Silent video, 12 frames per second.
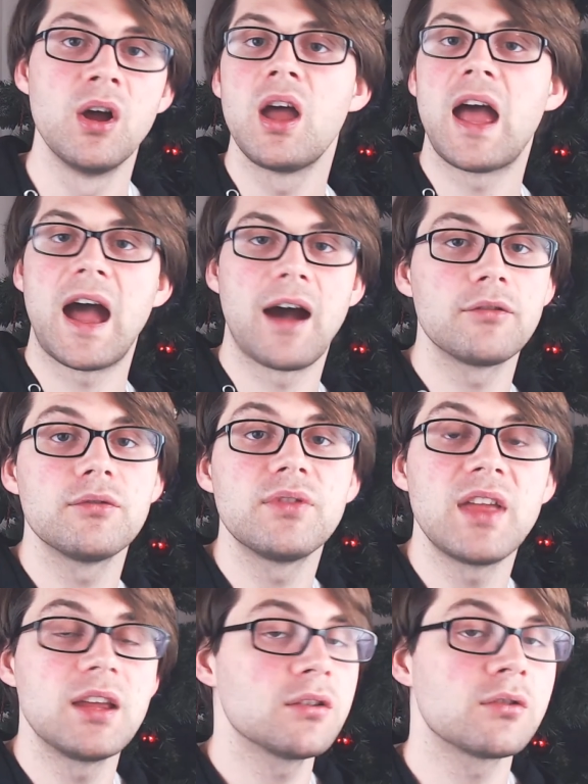How do they
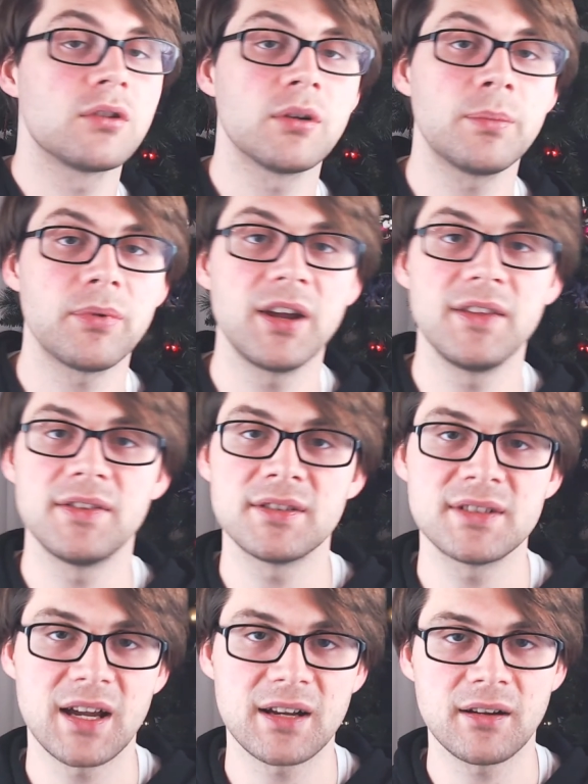incorporate the
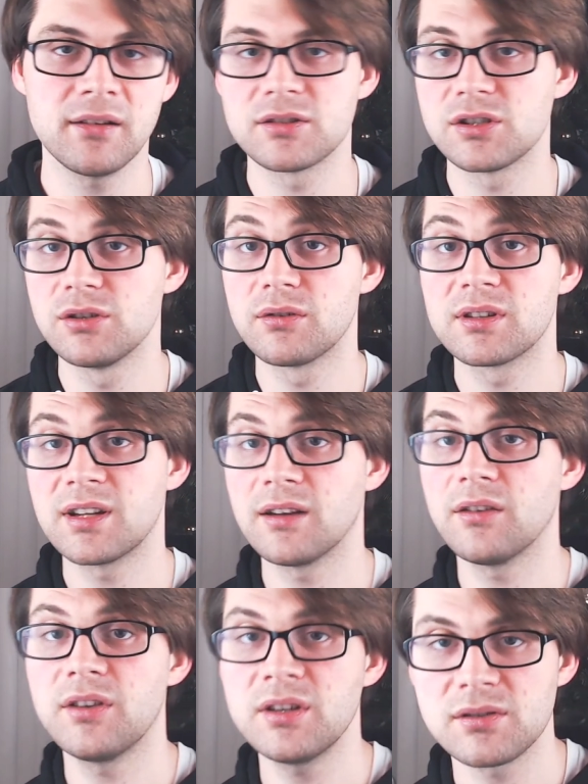technology? You can tell
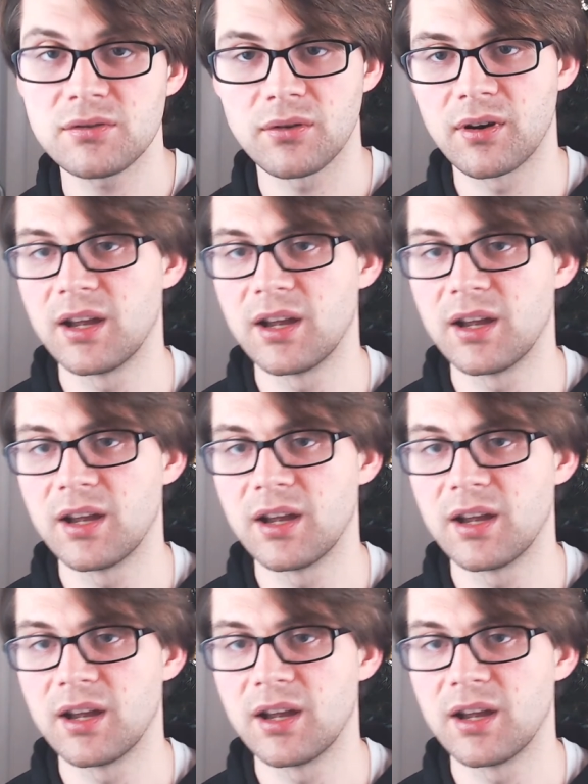this story.